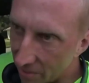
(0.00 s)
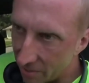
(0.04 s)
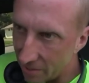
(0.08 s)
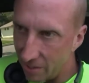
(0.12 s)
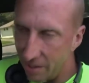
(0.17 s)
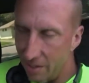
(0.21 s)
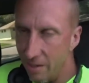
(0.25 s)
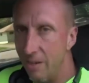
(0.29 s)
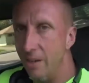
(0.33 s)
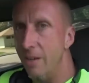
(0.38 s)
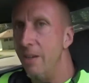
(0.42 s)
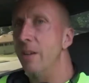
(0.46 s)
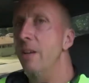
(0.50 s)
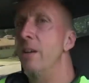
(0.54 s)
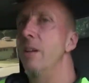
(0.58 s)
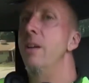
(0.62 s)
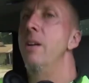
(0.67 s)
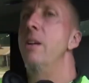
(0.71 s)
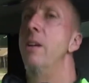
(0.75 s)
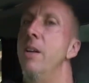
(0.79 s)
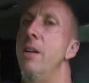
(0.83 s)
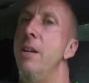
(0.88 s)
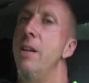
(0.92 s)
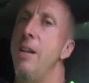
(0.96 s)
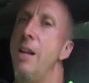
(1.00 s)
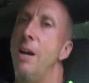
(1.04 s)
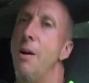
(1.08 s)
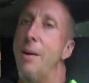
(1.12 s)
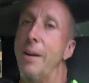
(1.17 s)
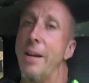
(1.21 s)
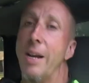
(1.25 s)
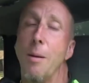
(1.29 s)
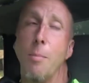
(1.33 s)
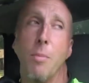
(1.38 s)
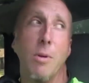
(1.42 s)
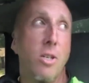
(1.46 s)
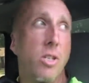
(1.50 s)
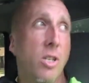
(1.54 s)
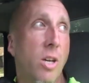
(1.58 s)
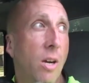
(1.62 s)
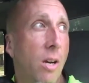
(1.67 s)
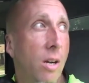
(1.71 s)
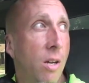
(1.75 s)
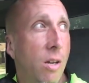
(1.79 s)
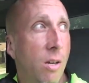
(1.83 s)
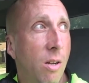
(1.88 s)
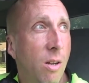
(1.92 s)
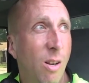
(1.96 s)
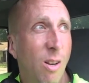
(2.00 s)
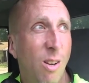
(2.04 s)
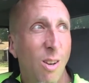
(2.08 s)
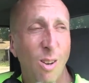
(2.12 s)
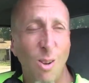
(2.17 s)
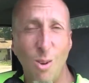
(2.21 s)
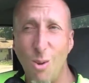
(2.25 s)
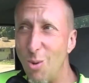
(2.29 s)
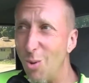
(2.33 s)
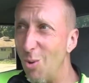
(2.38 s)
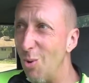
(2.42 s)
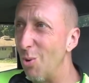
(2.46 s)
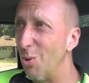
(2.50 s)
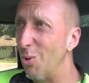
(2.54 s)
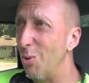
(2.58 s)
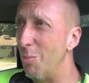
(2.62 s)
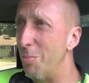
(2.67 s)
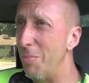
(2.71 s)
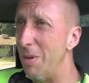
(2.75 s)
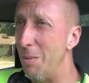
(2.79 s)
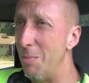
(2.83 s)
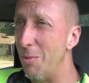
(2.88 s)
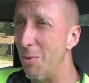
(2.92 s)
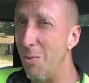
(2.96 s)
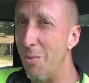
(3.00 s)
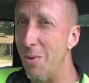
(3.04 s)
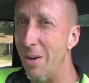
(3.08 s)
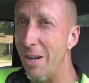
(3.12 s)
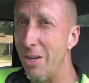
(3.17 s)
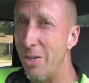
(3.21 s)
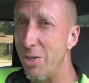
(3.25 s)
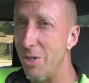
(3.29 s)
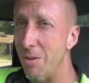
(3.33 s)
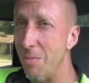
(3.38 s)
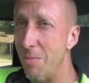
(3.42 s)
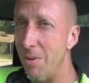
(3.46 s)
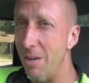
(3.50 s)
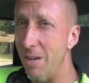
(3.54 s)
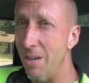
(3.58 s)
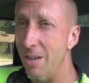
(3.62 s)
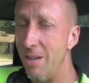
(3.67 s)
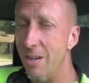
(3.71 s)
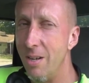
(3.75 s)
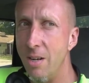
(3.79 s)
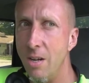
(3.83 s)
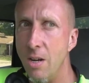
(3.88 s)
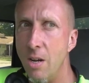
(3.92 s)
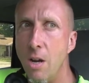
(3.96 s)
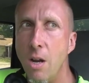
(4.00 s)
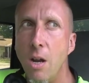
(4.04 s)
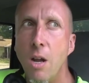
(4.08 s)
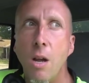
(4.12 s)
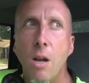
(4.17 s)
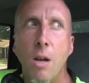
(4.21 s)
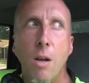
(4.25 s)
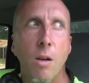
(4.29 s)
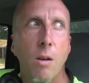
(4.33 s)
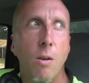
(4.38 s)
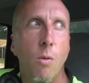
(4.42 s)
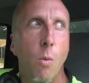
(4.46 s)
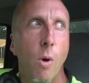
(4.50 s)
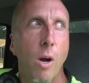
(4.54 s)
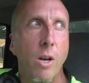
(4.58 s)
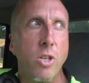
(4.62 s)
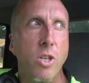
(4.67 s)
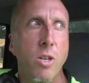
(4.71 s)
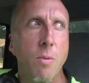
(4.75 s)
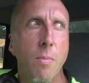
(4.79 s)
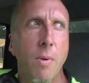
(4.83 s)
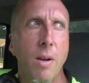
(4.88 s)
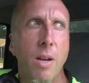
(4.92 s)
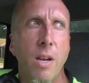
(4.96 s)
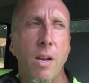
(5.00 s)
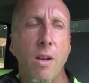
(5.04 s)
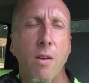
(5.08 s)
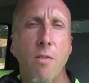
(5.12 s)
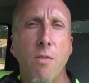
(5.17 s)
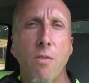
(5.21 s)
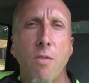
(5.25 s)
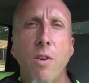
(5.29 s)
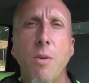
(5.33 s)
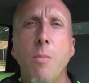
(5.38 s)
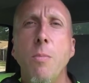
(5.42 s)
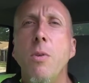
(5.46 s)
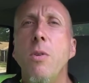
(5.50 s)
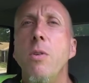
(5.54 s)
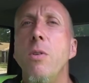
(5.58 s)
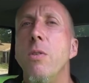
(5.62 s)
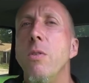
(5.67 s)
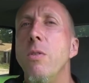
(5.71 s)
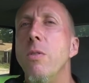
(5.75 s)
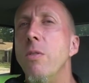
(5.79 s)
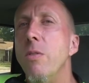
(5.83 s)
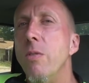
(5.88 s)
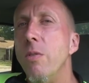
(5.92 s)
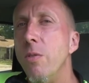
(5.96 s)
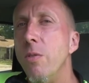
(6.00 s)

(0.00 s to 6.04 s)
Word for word: And then now I got a bunch of local people watching me, watching my every move.